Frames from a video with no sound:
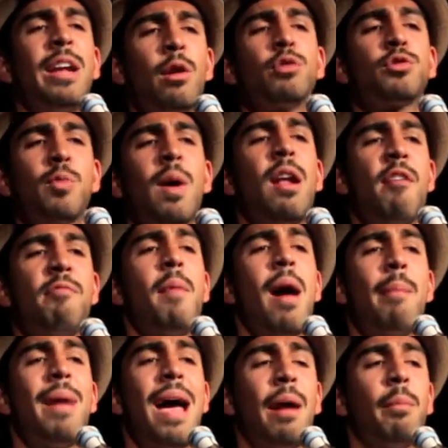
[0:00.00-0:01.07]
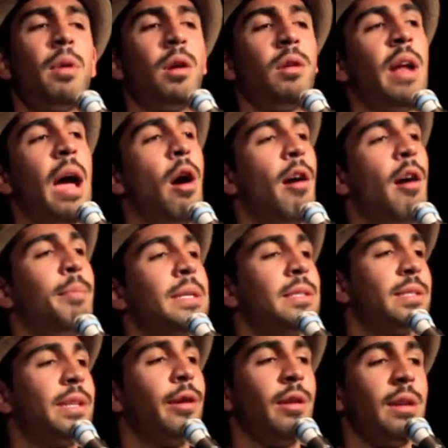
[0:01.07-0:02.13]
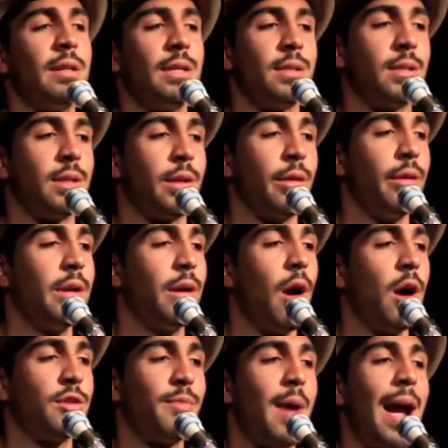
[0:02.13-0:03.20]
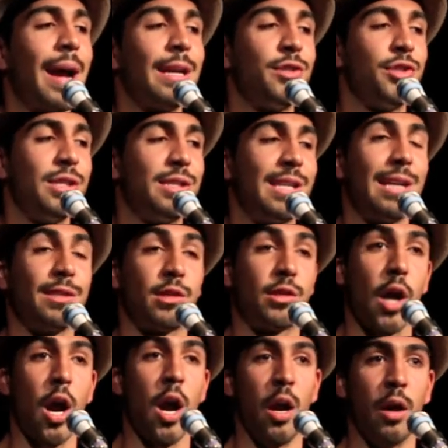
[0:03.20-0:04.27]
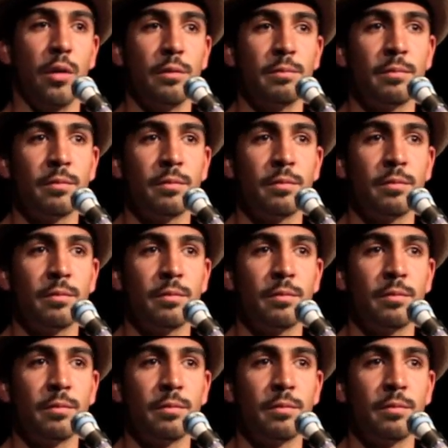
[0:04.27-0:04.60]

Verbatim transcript: No sweat off my back, but now I've been staring at the security guard's rack and she says, Sir!